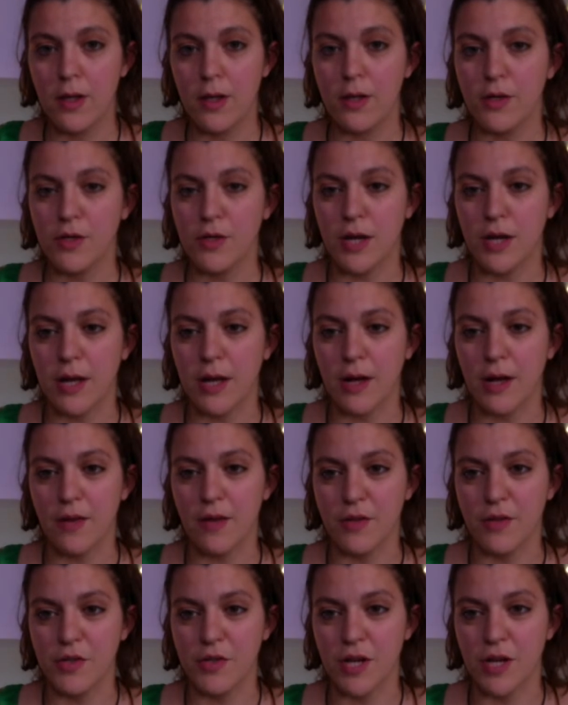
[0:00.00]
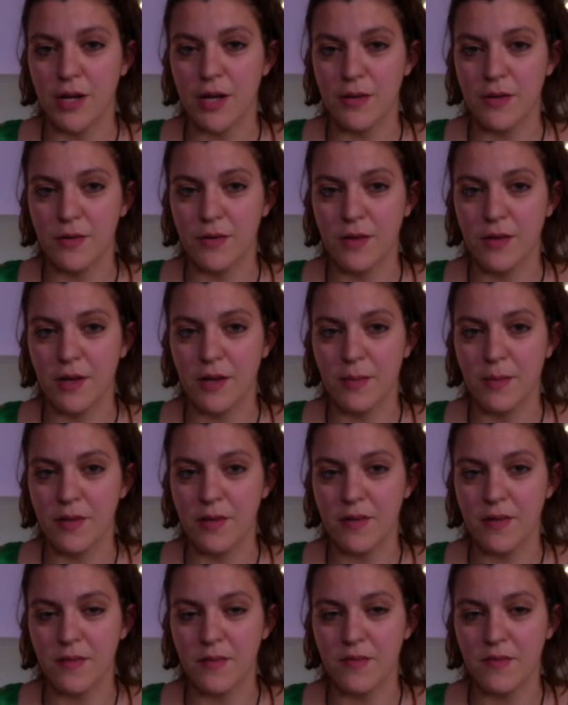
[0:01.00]
check out the channel. There'll be
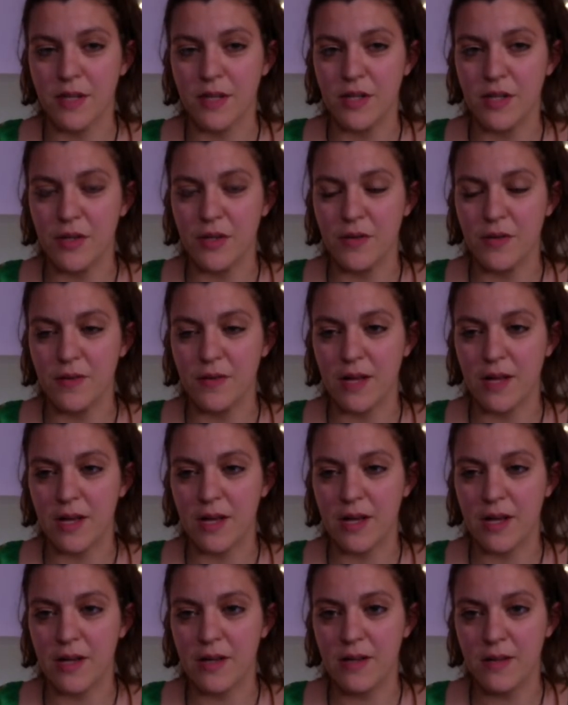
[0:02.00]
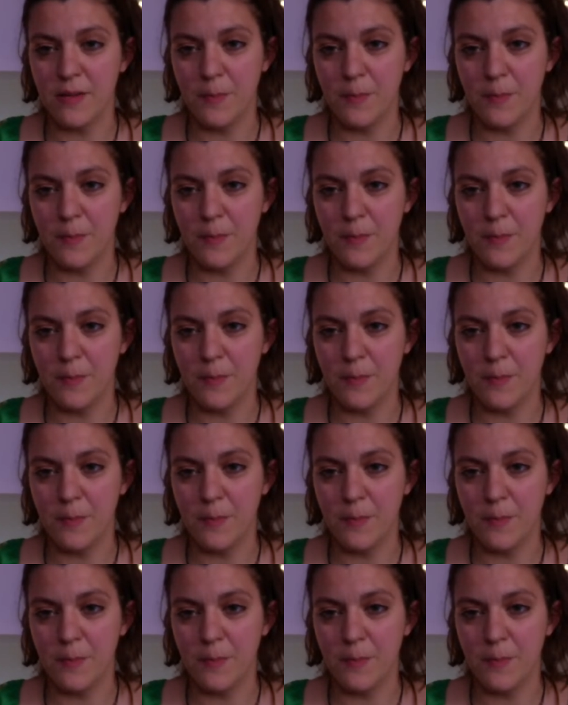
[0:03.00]
some videos there.